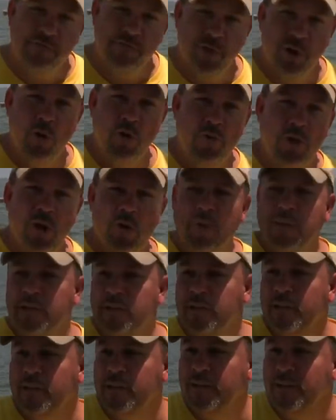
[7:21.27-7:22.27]
flow going.
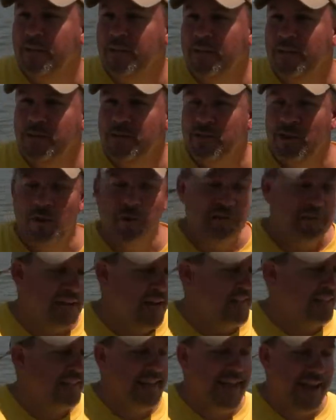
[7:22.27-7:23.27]
So it's
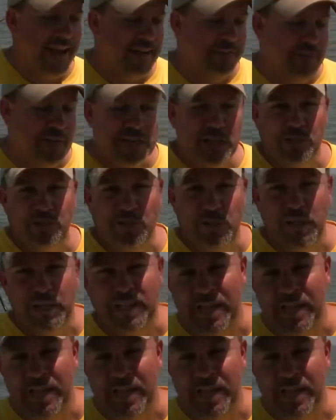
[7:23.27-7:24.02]
not the kind of fishing really a